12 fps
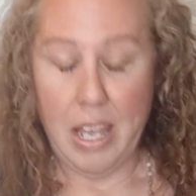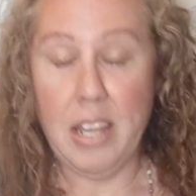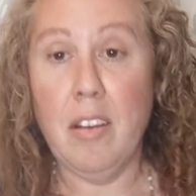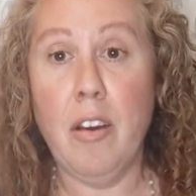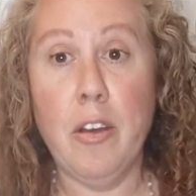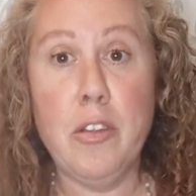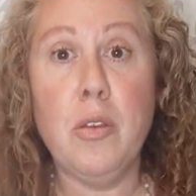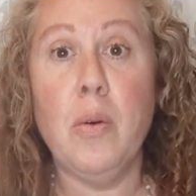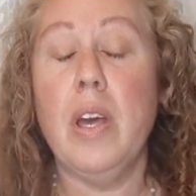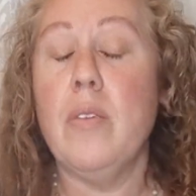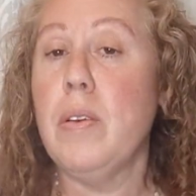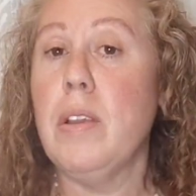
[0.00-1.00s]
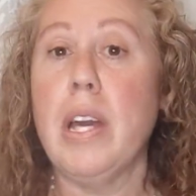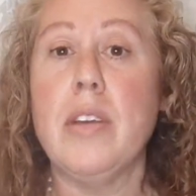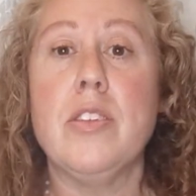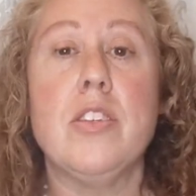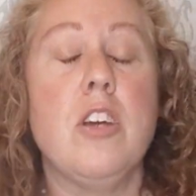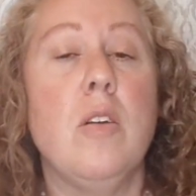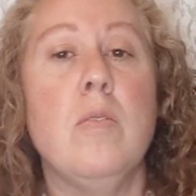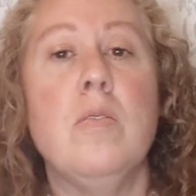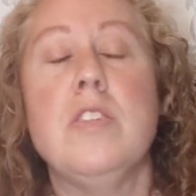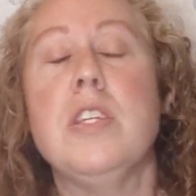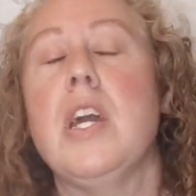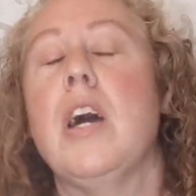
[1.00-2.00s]
And then also, if you like
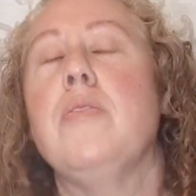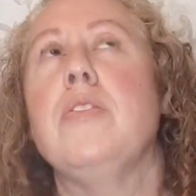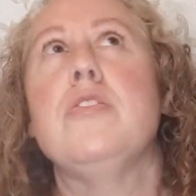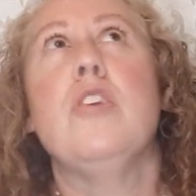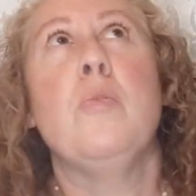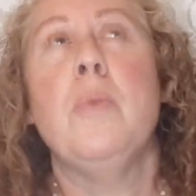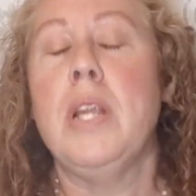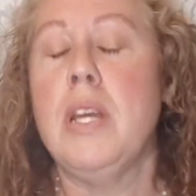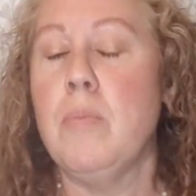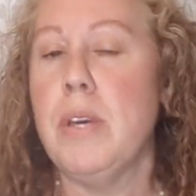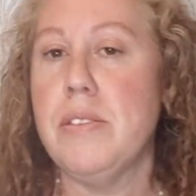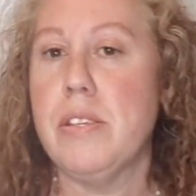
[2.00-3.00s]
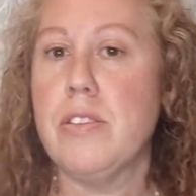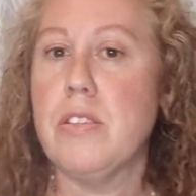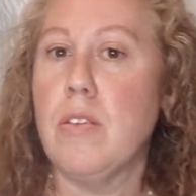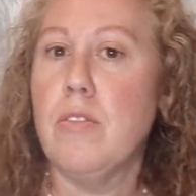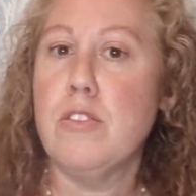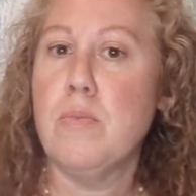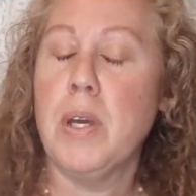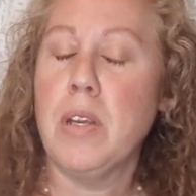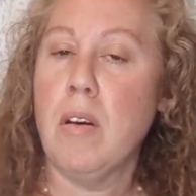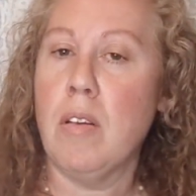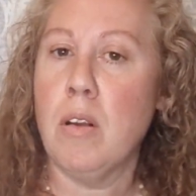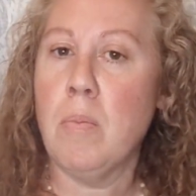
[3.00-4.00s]
stones, they have so many amazing stones.
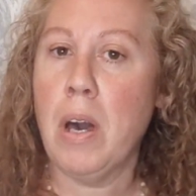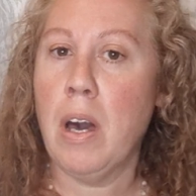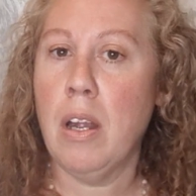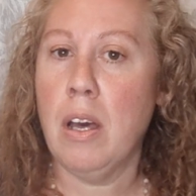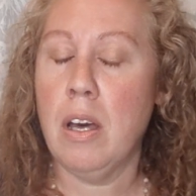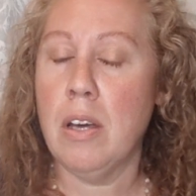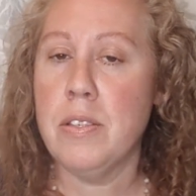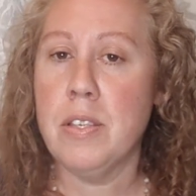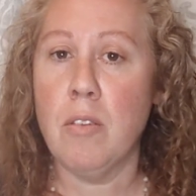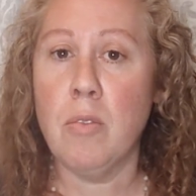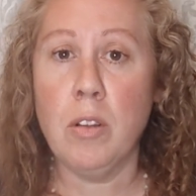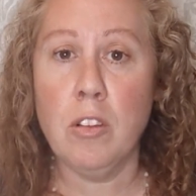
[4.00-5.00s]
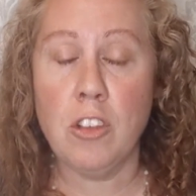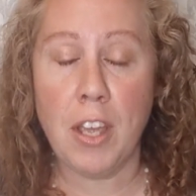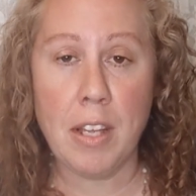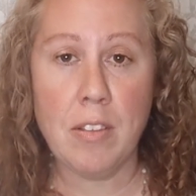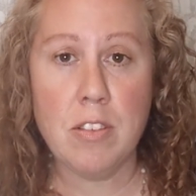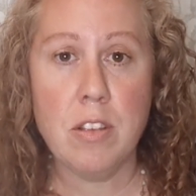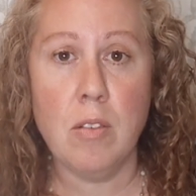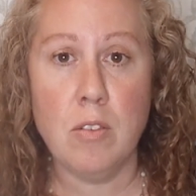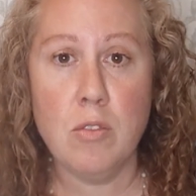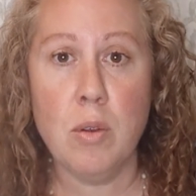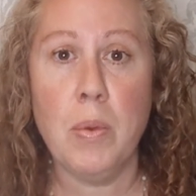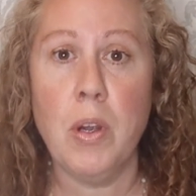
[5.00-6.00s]
My daughter bought several jade
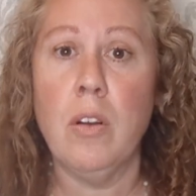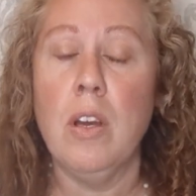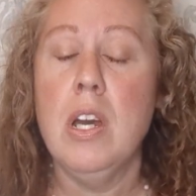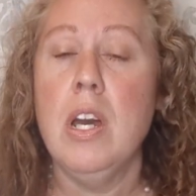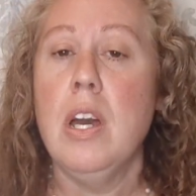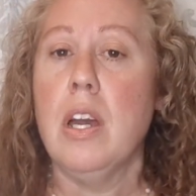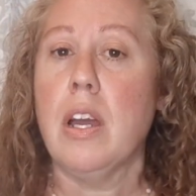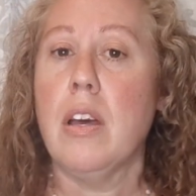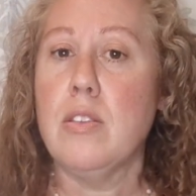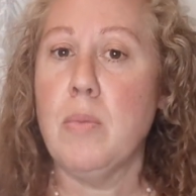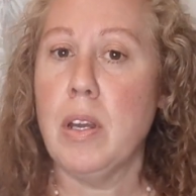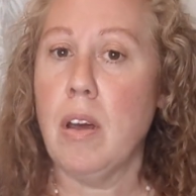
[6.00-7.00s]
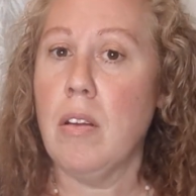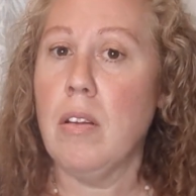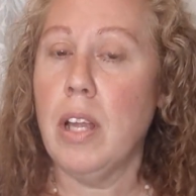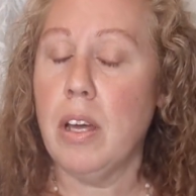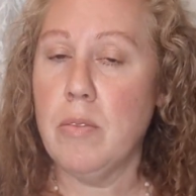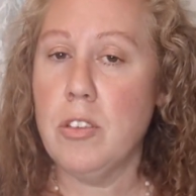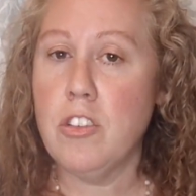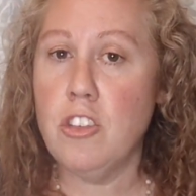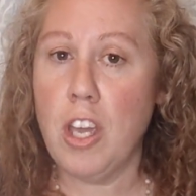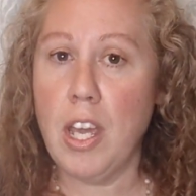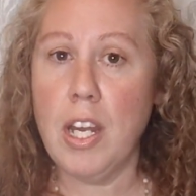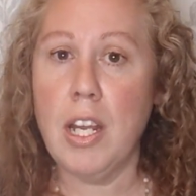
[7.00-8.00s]
stones from her because my daughter loves
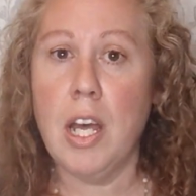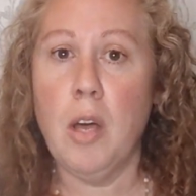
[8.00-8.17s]
jade.